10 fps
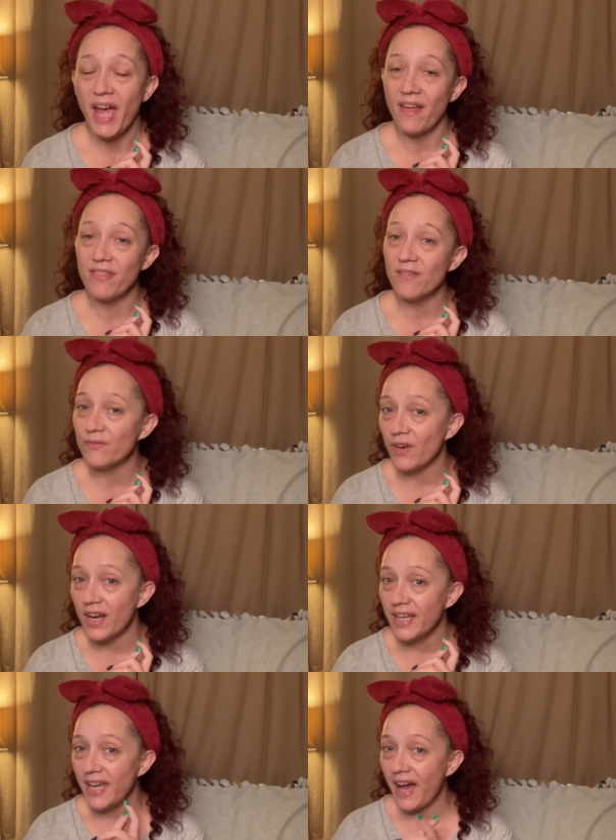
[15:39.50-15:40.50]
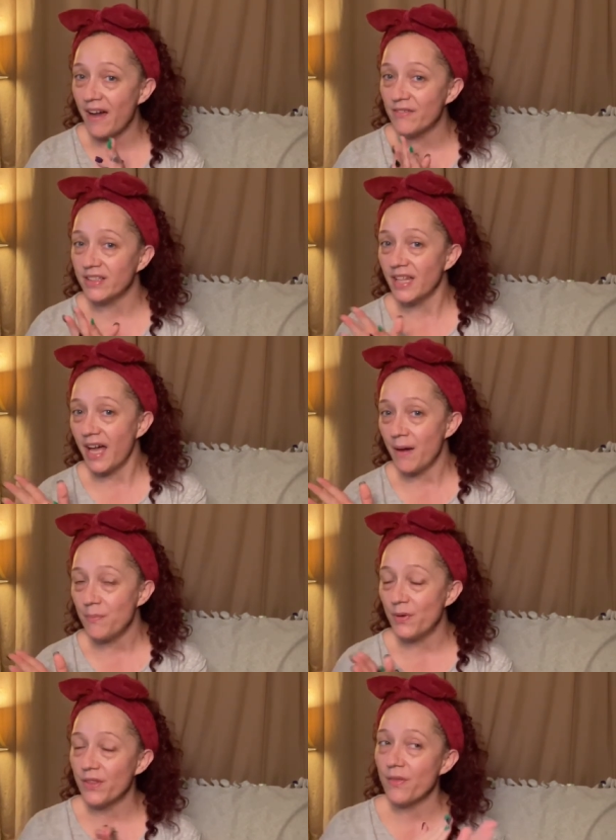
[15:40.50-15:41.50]
And then Friday, I have a collab
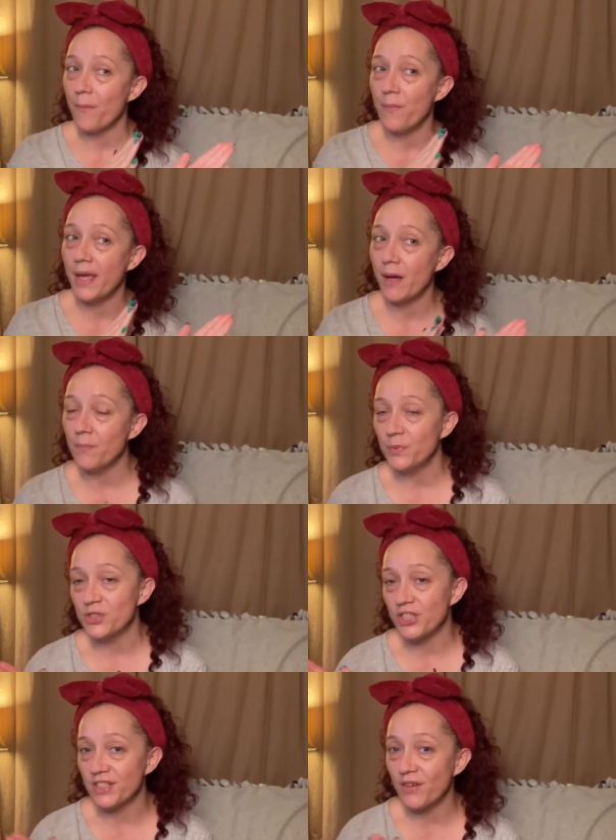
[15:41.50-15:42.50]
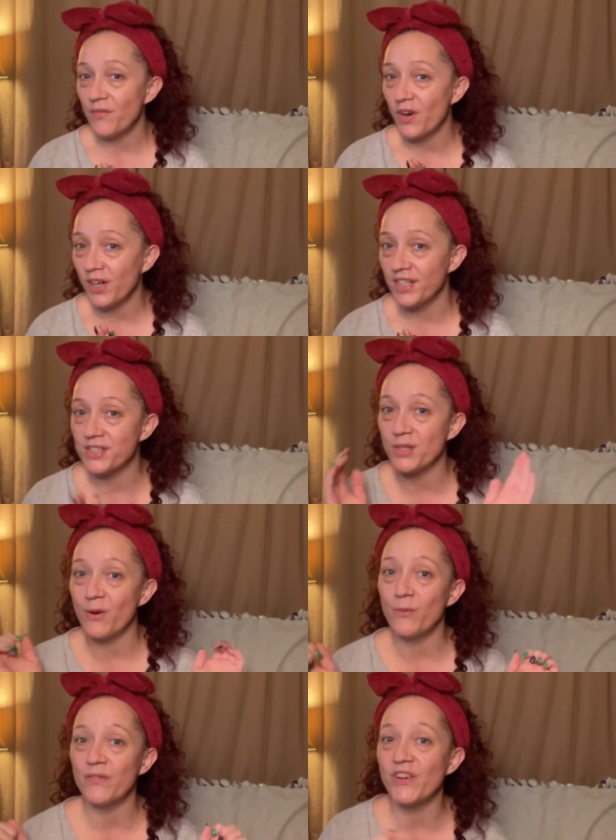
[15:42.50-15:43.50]
with Makeup with Jessica Vargas. So
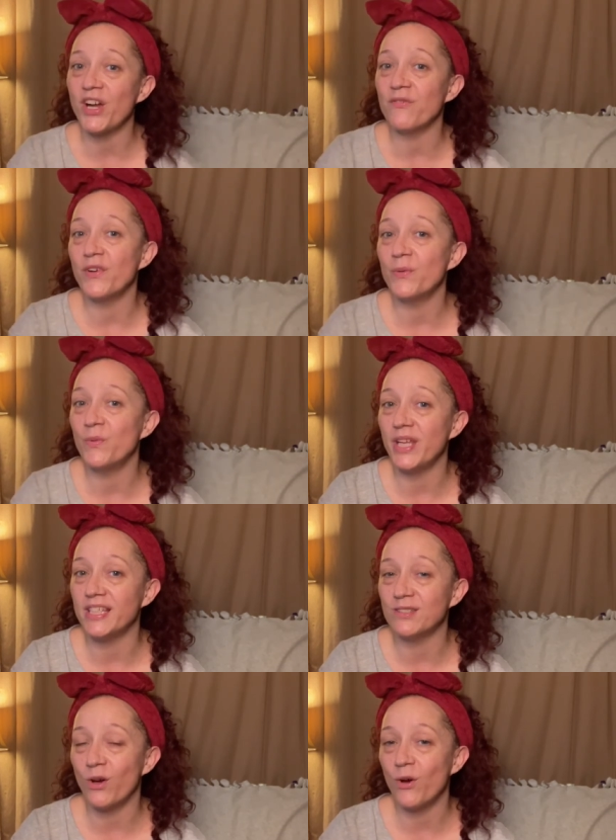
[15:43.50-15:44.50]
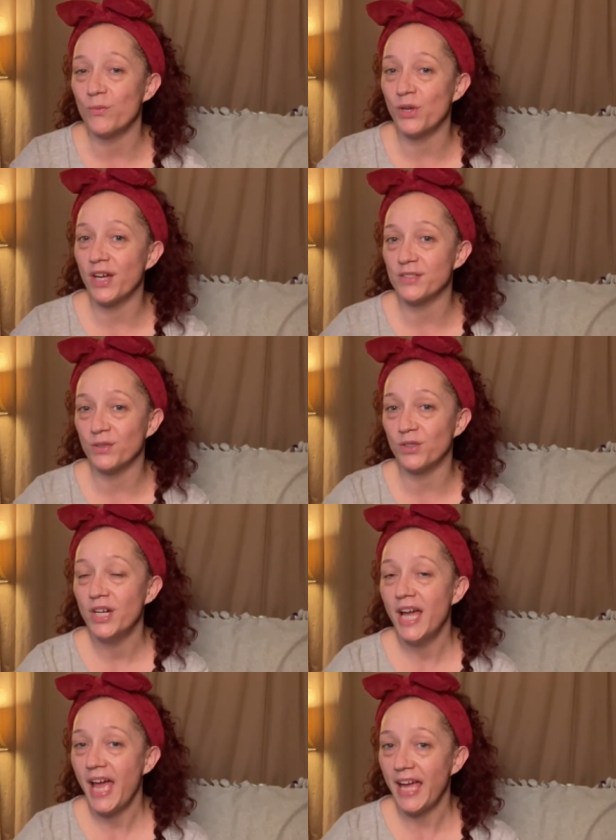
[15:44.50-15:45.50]
we've got a fun week, so I hope you guys all
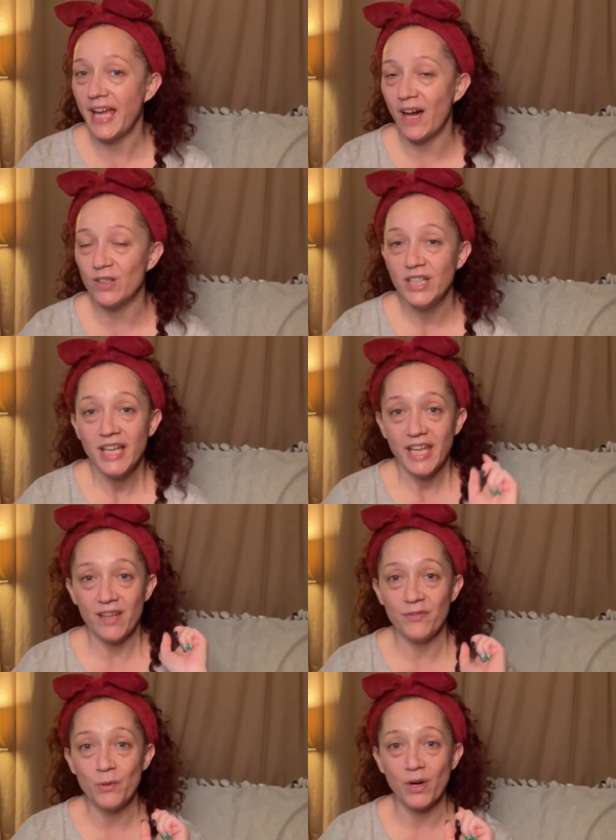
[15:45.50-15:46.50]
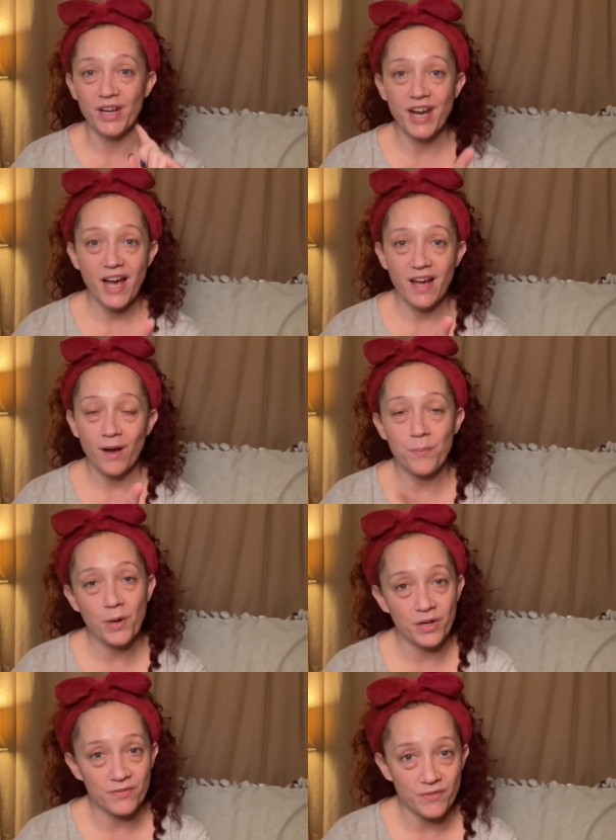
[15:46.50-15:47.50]
hang out. If you are not a
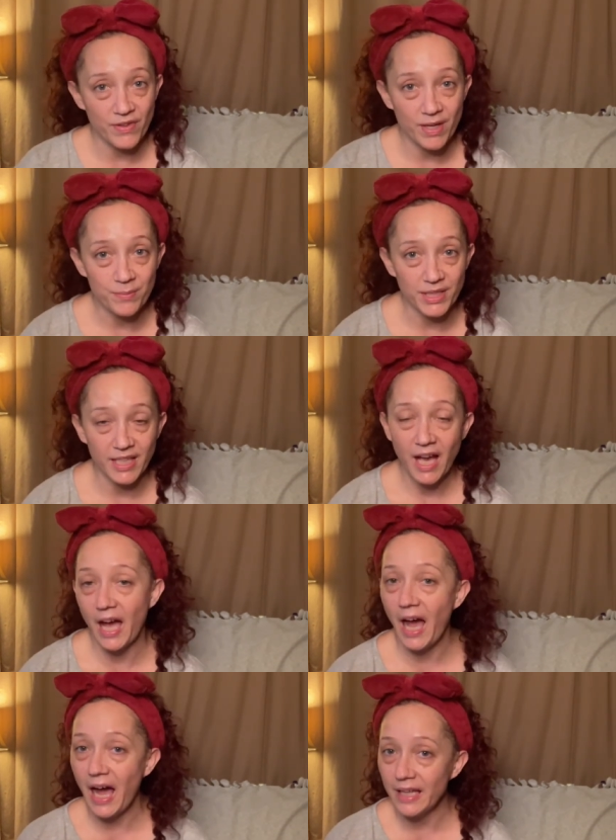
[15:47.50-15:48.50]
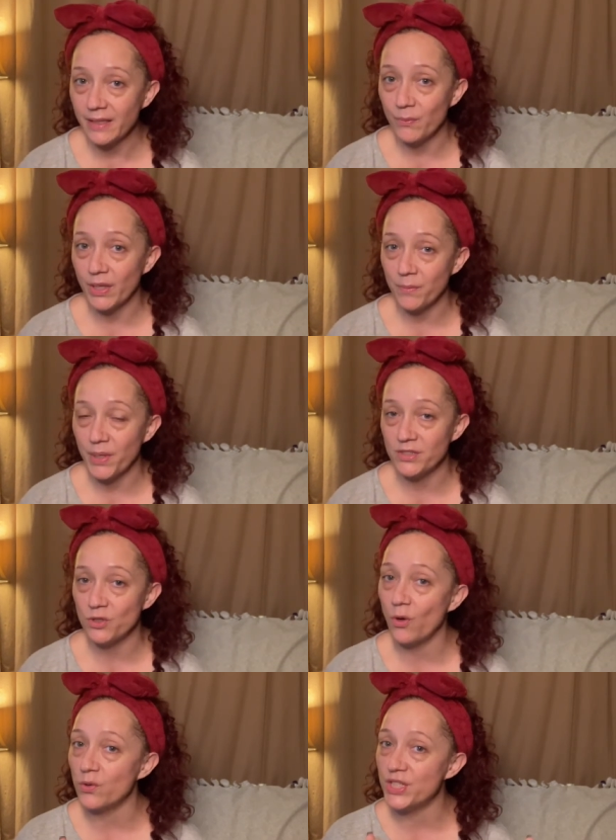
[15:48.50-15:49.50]
part of the family, I highly recommend you
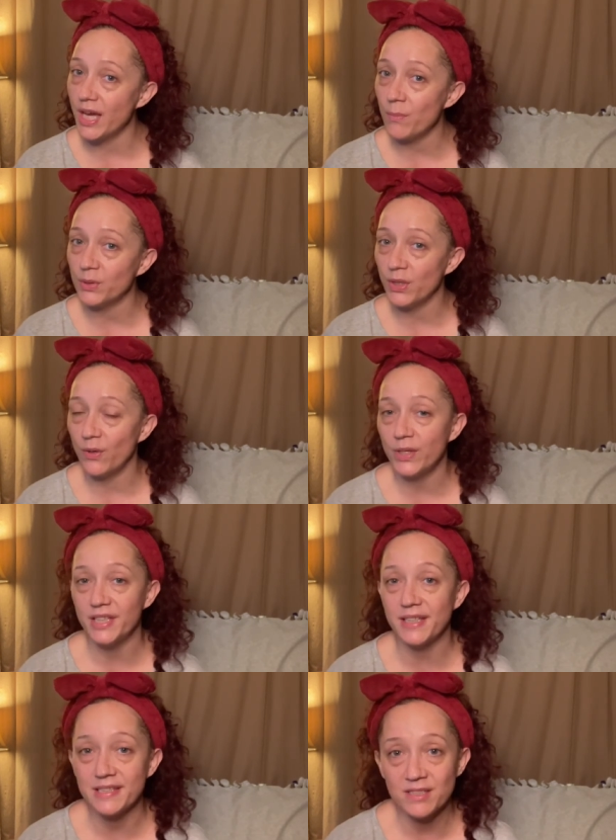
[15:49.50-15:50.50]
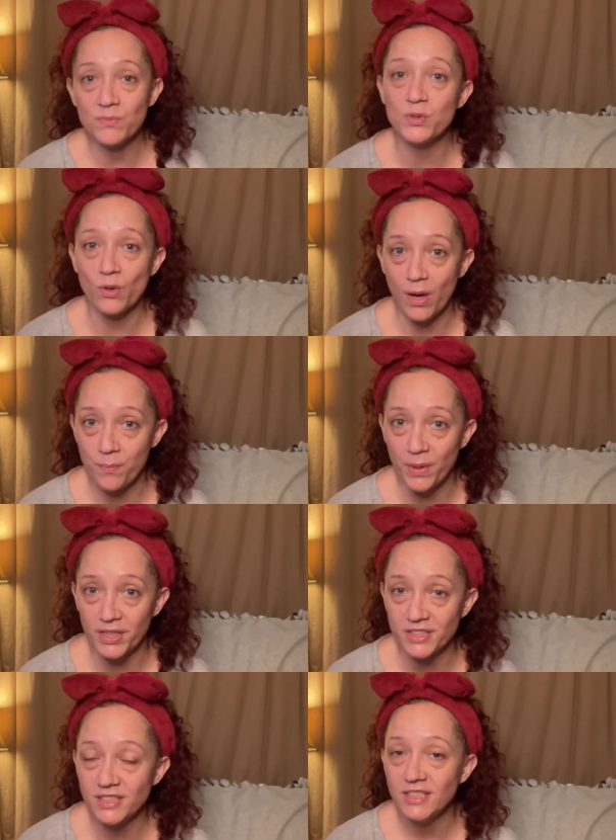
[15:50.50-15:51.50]
go down below, hit that subscribe
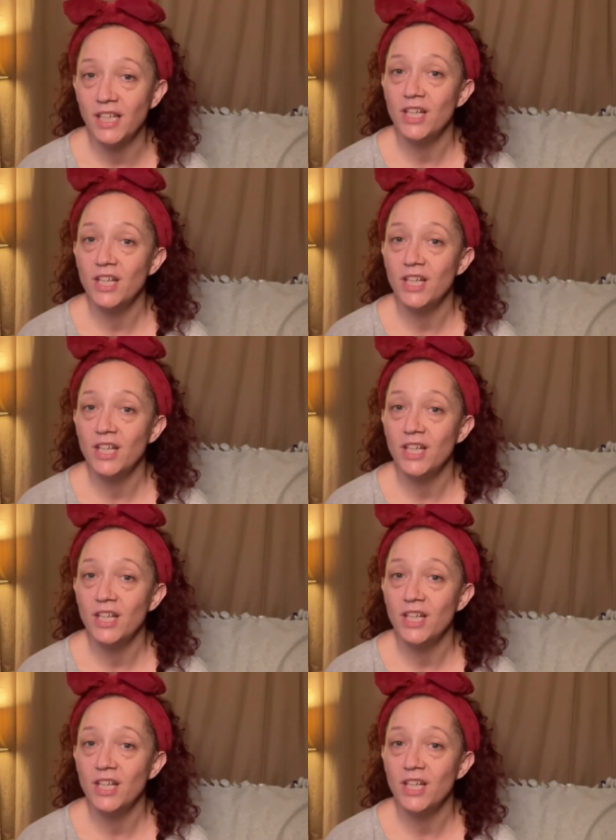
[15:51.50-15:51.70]
button,